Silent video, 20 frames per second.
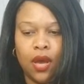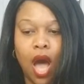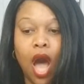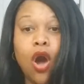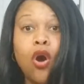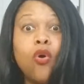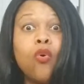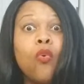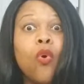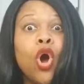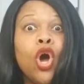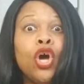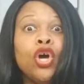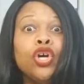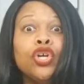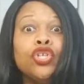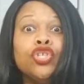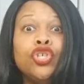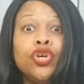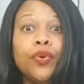Oh,
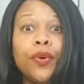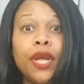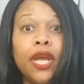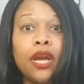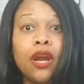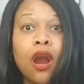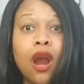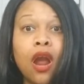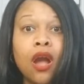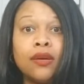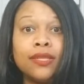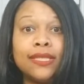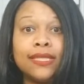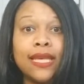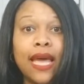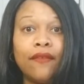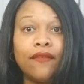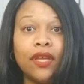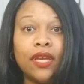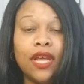Dooney Girl
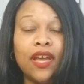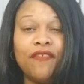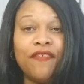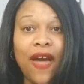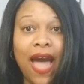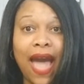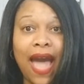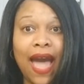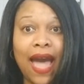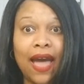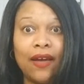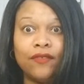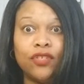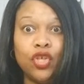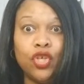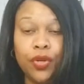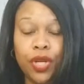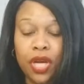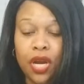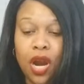75.
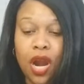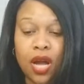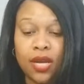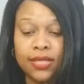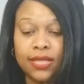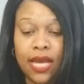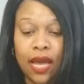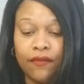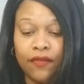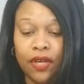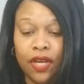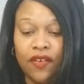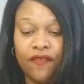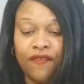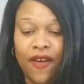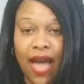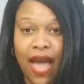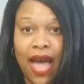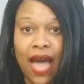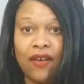Dooney Girl
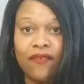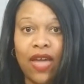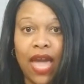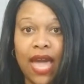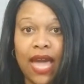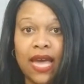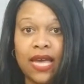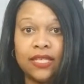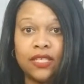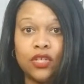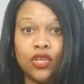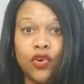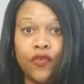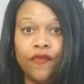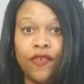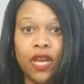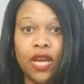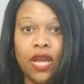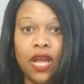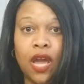75 has new
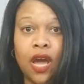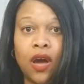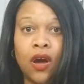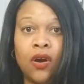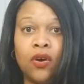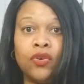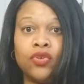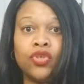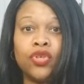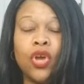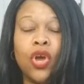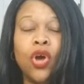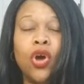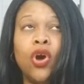videos.